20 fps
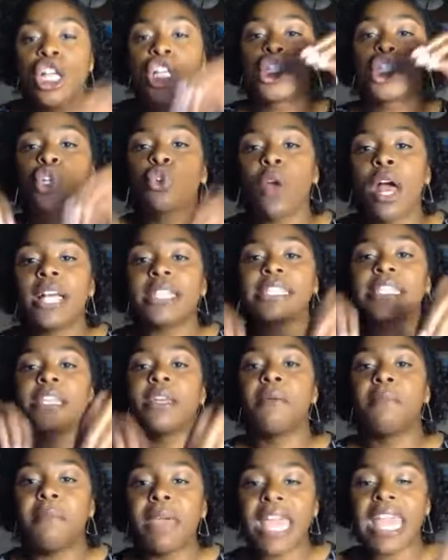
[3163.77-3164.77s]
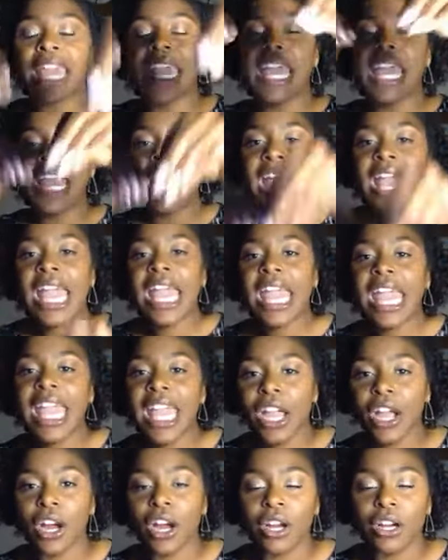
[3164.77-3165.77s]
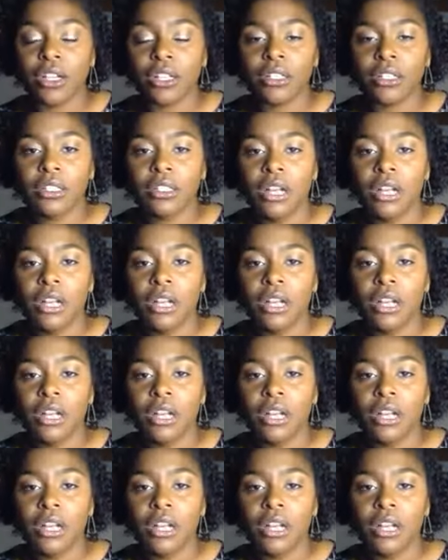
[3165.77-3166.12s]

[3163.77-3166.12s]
Trust me here.